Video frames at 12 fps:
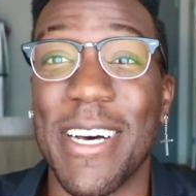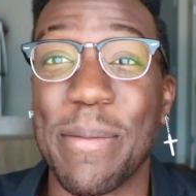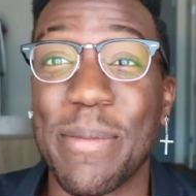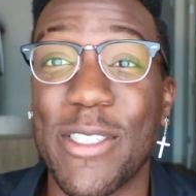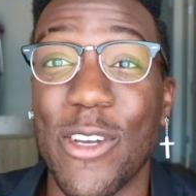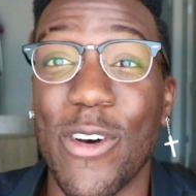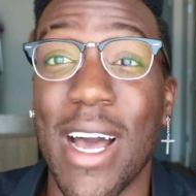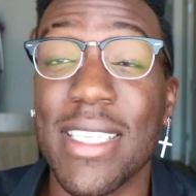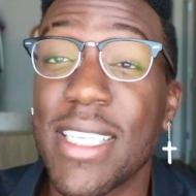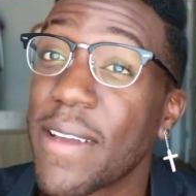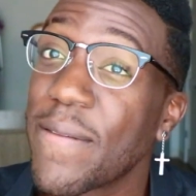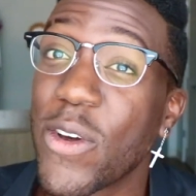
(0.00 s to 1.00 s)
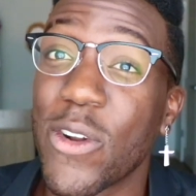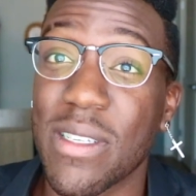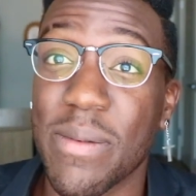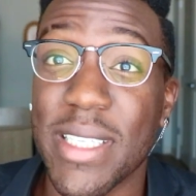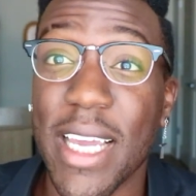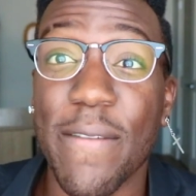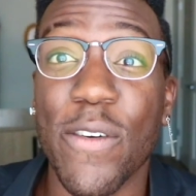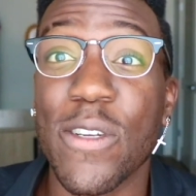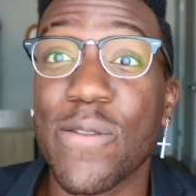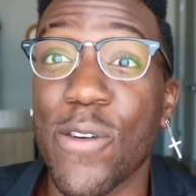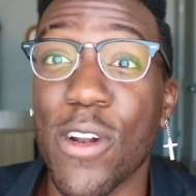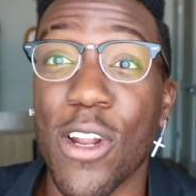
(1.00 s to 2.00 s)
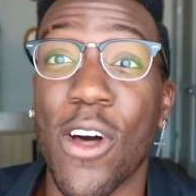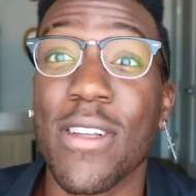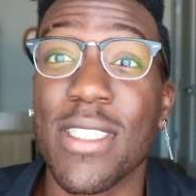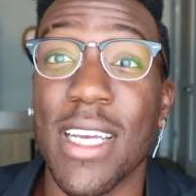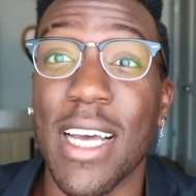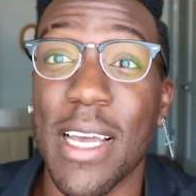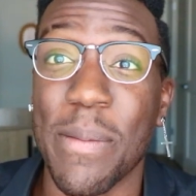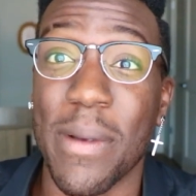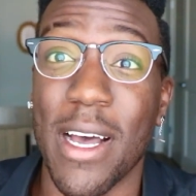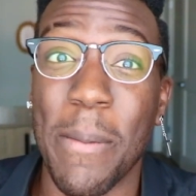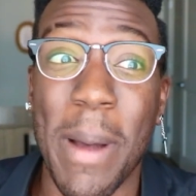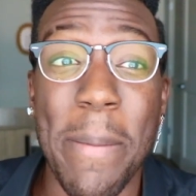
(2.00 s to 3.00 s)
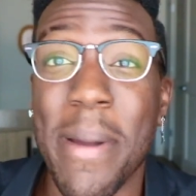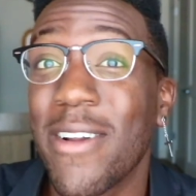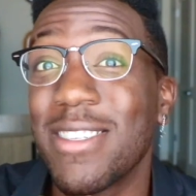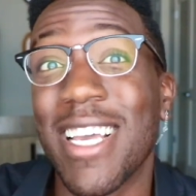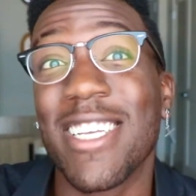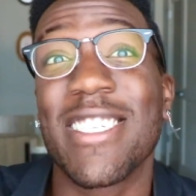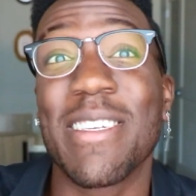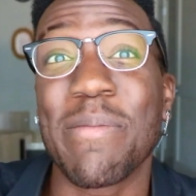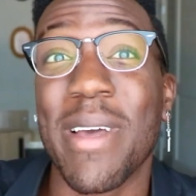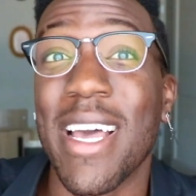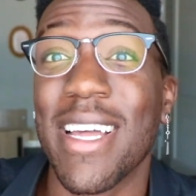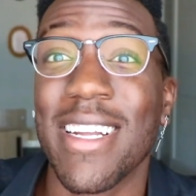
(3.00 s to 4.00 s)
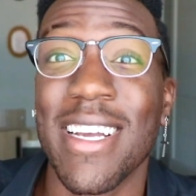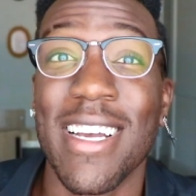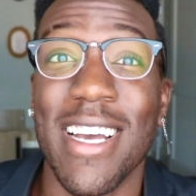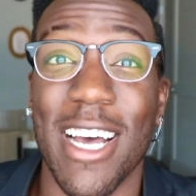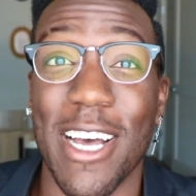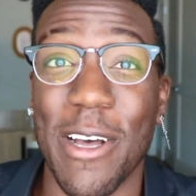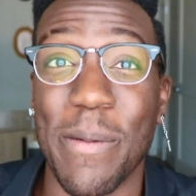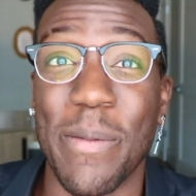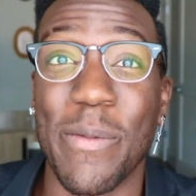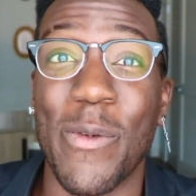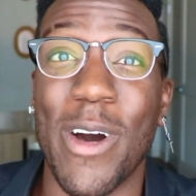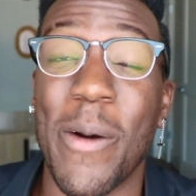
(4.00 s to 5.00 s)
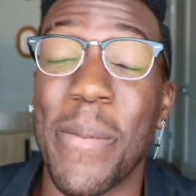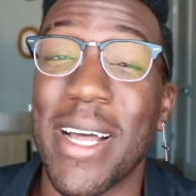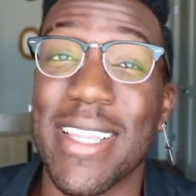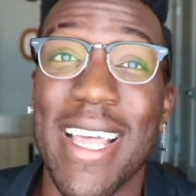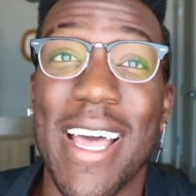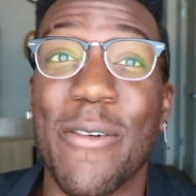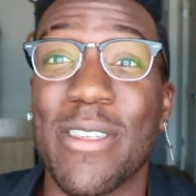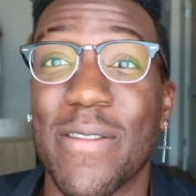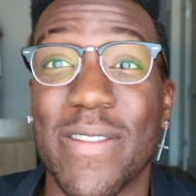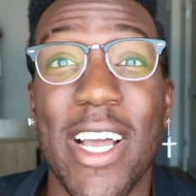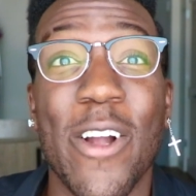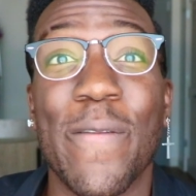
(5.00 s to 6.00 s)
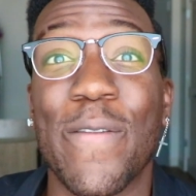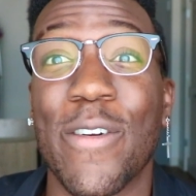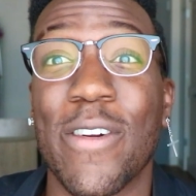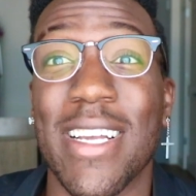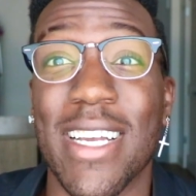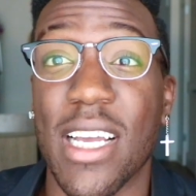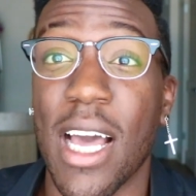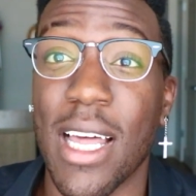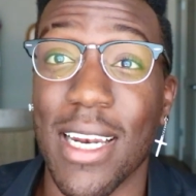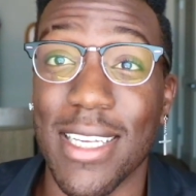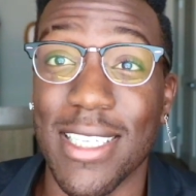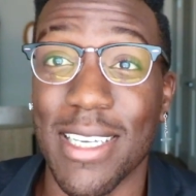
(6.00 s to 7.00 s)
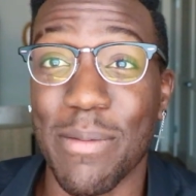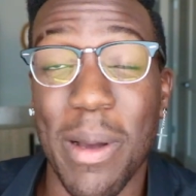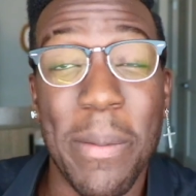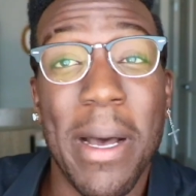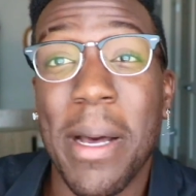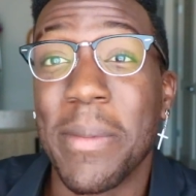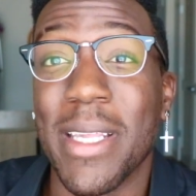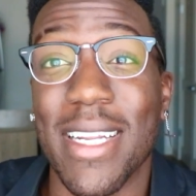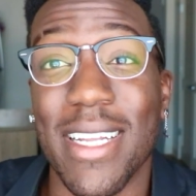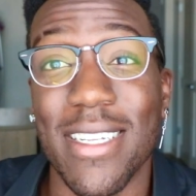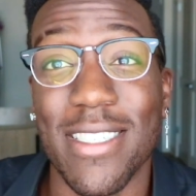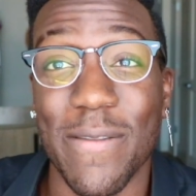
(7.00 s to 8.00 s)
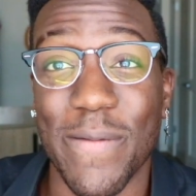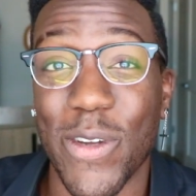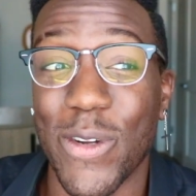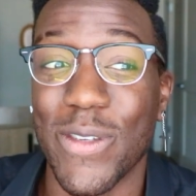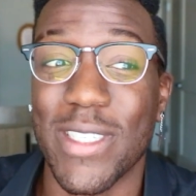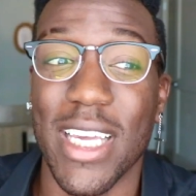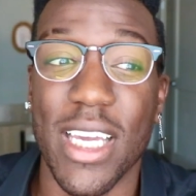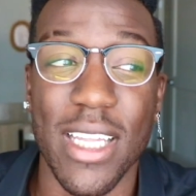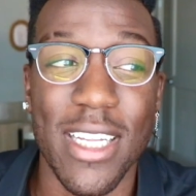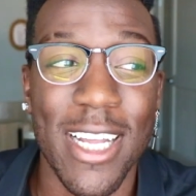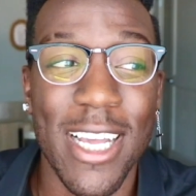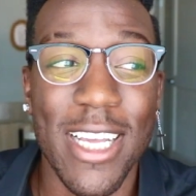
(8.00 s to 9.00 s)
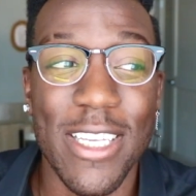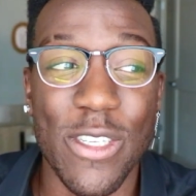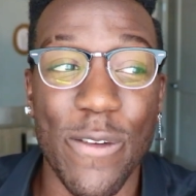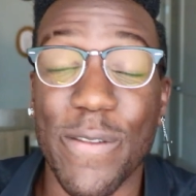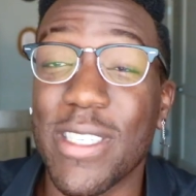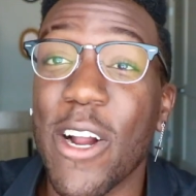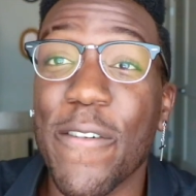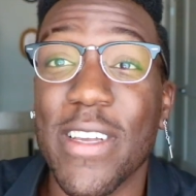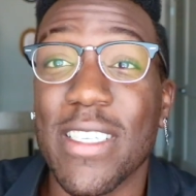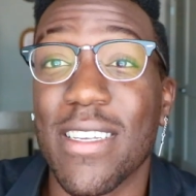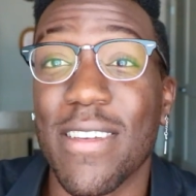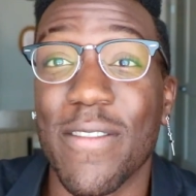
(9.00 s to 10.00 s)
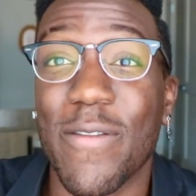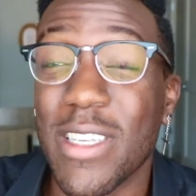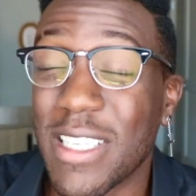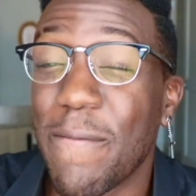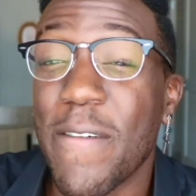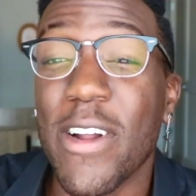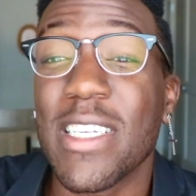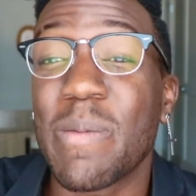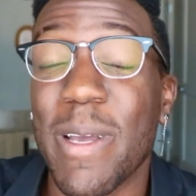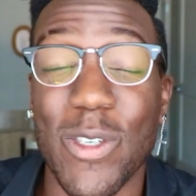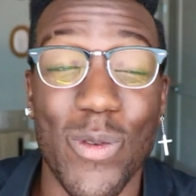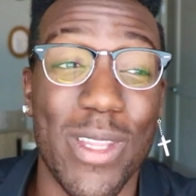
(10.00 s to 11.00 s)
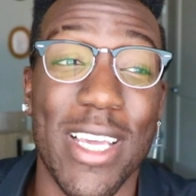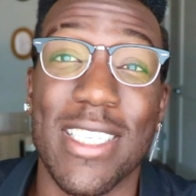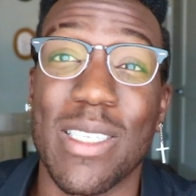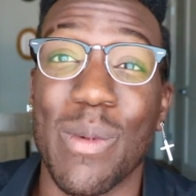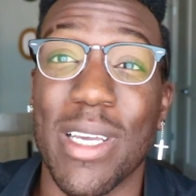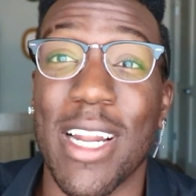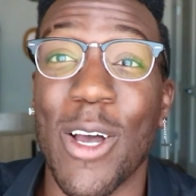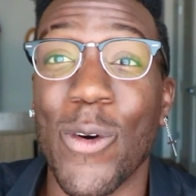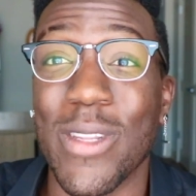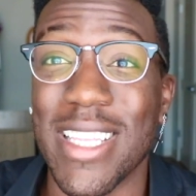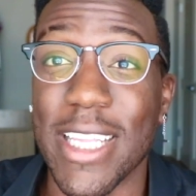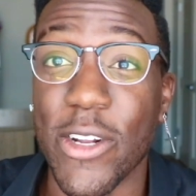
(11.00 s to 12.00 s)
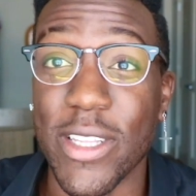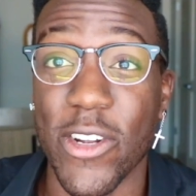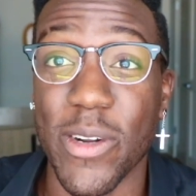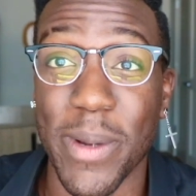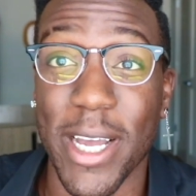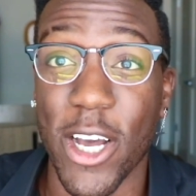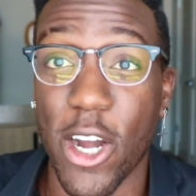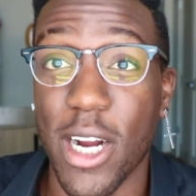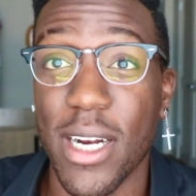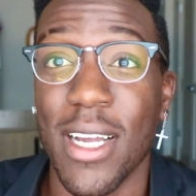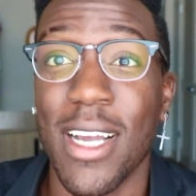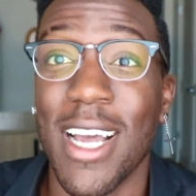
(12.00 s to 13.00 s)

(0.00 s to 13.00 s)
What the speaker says: So I take photos. I've been taking photos for a long time. My parents actually met while my dad was a photographer in college and my mom needed some photos taken. So photography is a very special thing to me and I hold it near and dear to my heart.